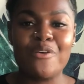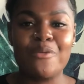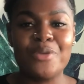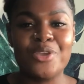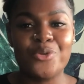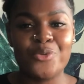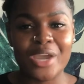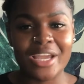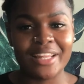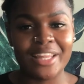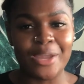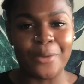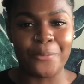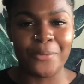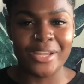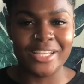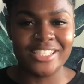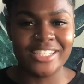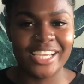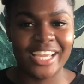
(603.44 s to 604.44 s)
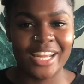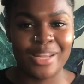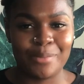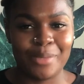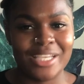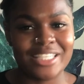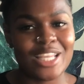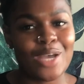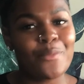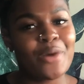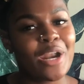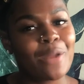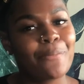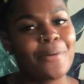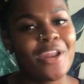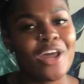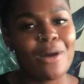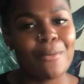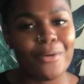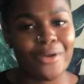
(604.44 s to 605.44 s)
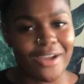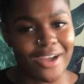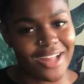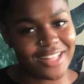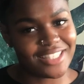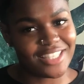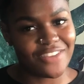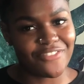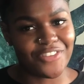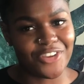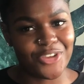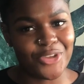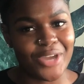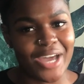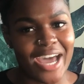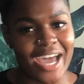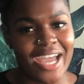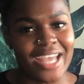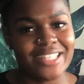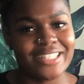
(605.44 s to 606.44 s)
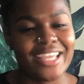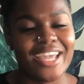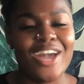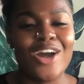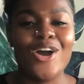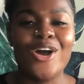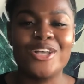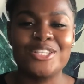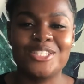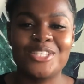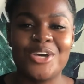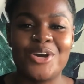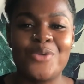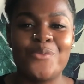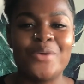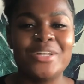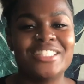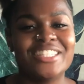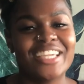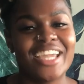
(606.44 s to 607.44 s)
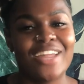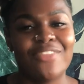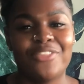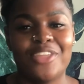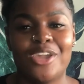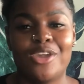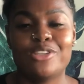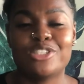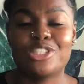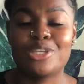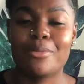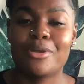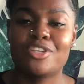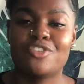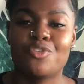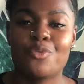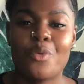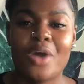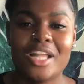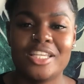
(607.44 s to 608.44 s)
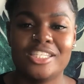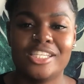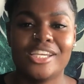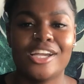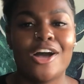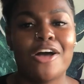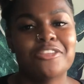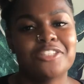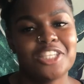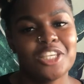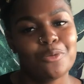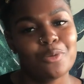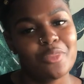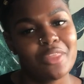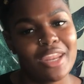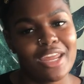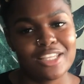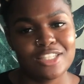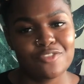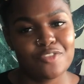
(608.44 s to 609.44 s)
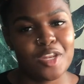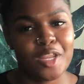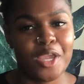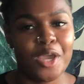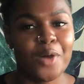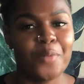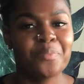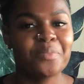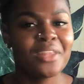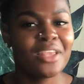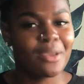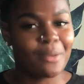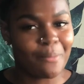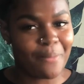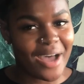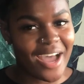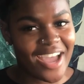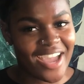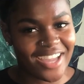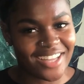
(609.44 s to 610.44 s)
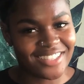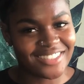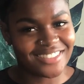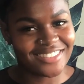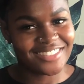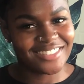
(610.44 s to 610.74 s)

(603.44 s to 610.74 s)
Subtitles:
It will be greatly appreciated because I want to put out more content for you guys. Also, once again, thank you so much for watching. I'll see you in the next video. Bye.